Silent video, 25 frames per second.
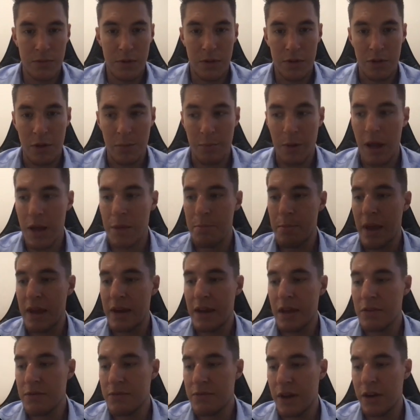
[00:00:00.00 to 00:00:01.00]
So by
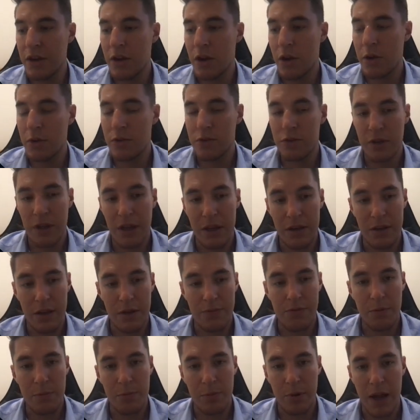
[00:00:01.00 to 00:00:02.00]
embedding videos in
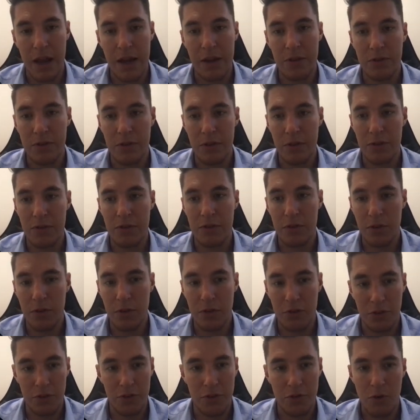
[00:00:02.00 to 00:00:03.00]
different places, you're
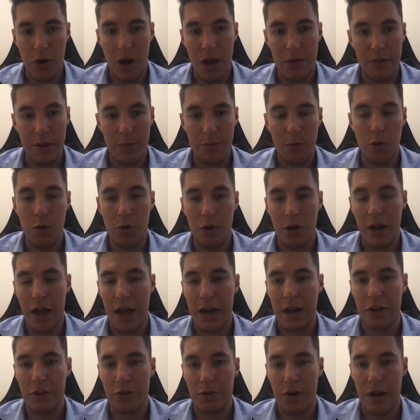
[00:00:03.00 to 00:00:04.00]
just driving more
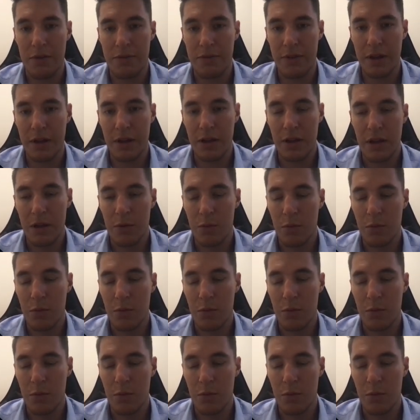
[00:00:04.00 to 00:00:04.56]
organic traffic.